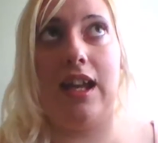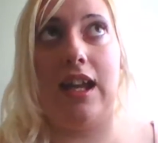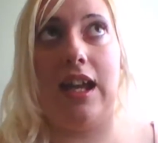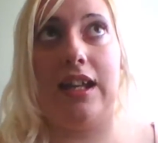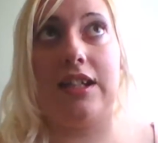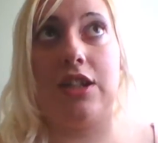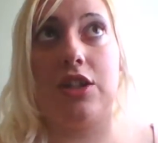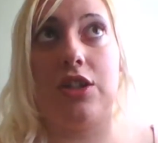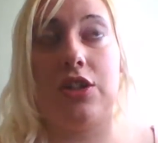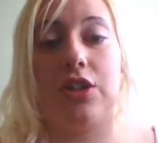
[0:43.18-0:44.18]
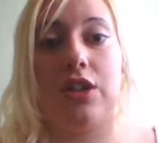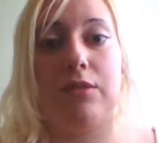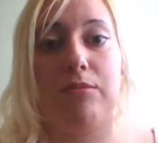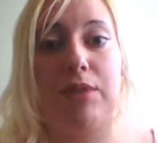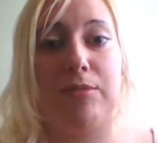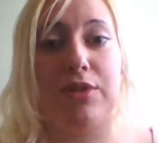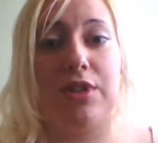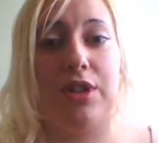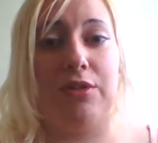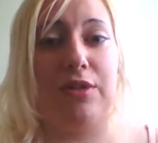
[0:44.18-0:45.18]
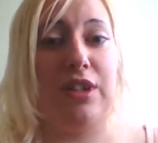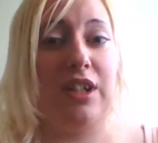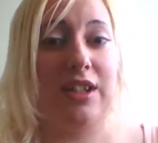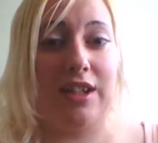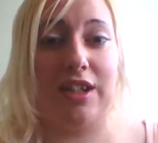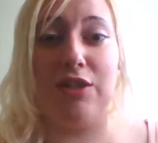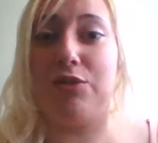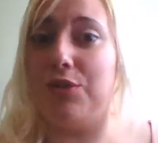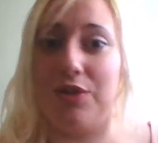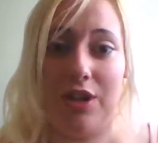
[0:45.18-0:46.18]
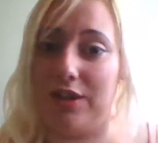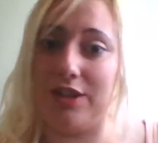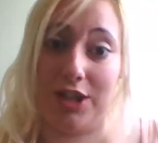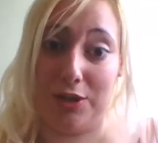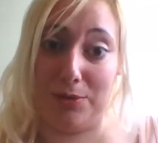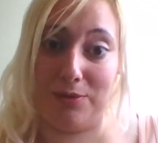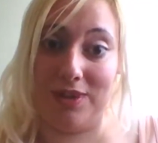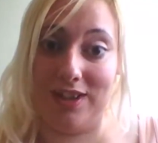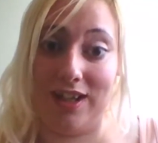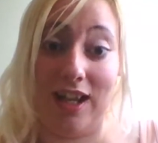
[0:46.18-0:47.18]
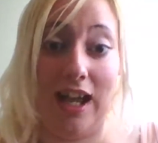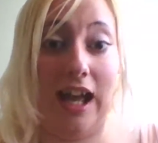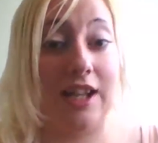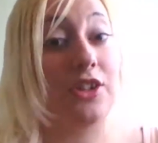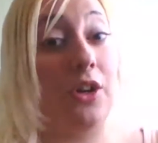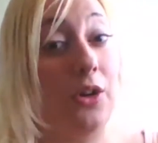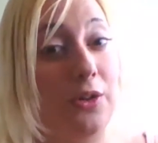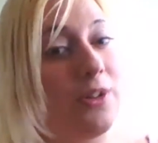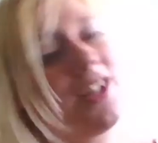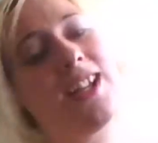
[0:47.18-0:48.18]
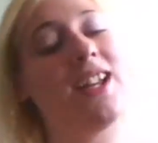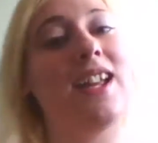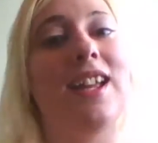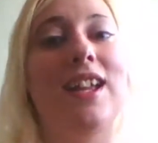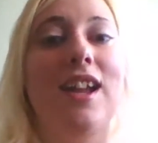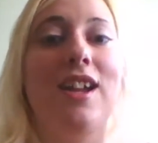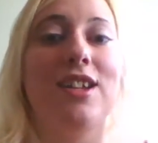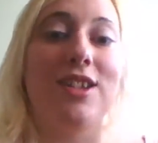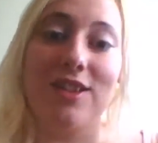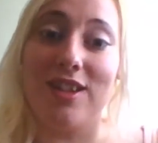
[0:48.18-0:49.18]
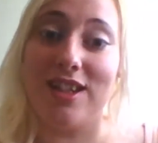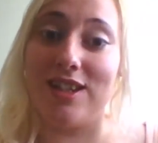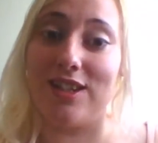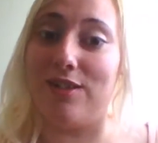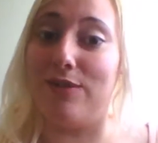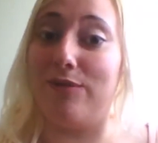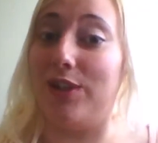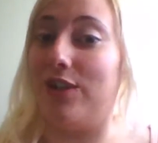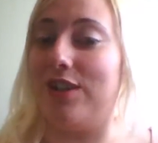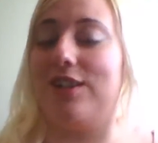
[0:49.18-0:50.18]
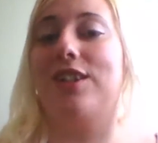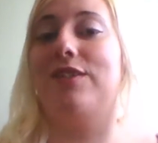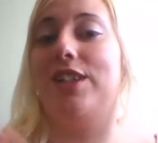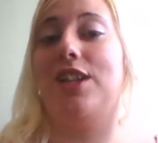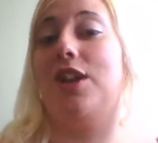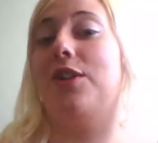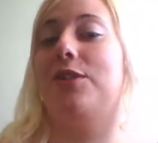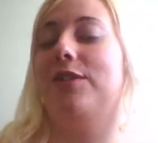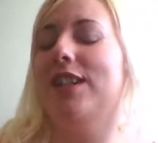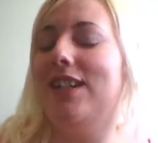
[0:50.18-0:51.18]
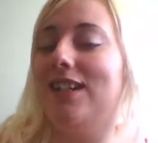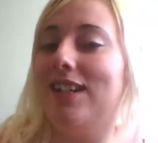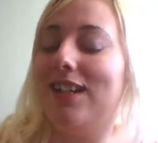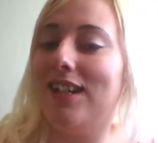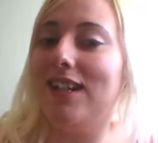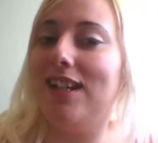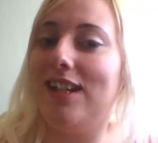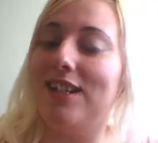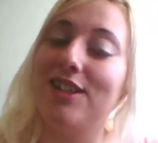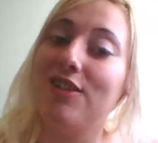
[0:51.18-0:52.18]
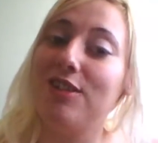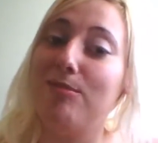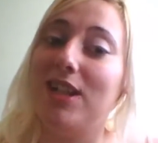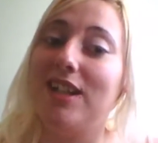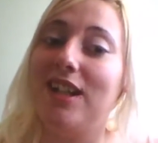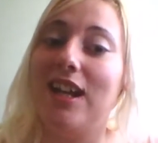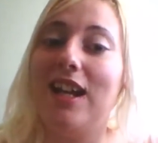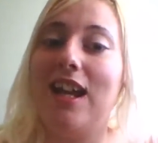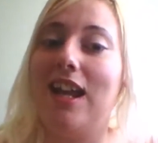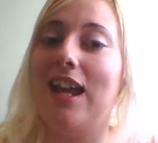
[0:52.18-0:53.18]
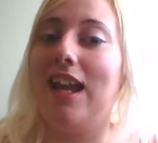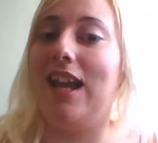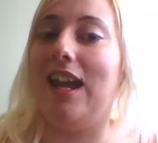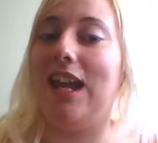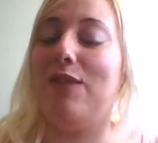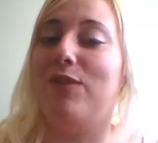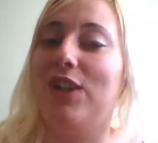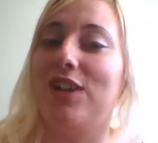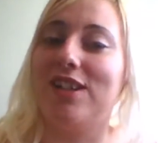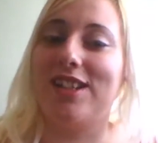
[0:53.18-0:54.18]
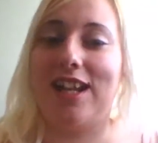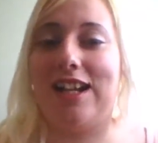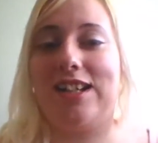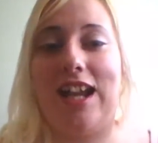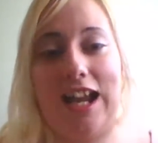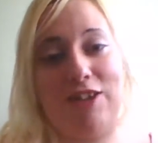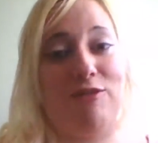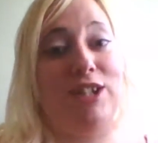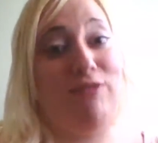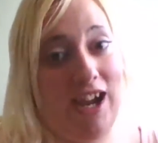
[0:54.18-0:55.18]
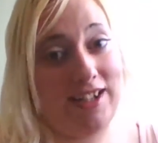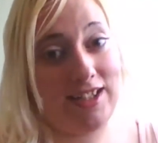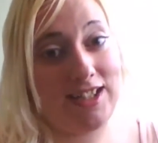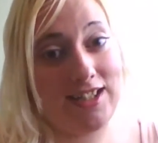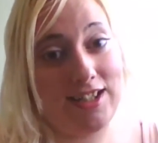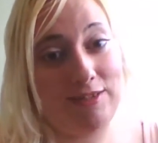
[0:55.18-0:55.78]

and people should know it's something you do not do at all. So this vlog of its own is going to be a vlog / angry rant.